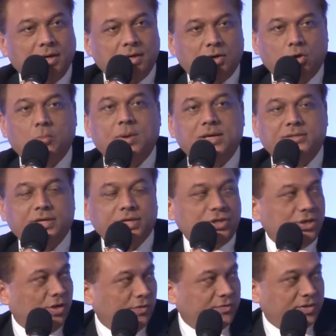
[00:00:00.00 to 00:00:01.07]

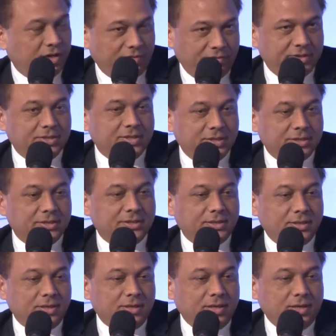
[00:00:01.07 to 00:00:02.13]
globalization of
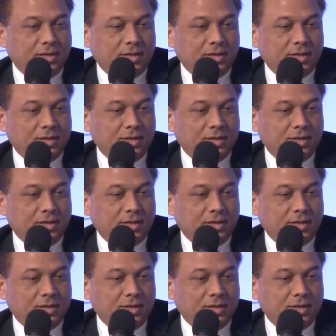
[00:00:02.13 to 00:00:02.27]
services.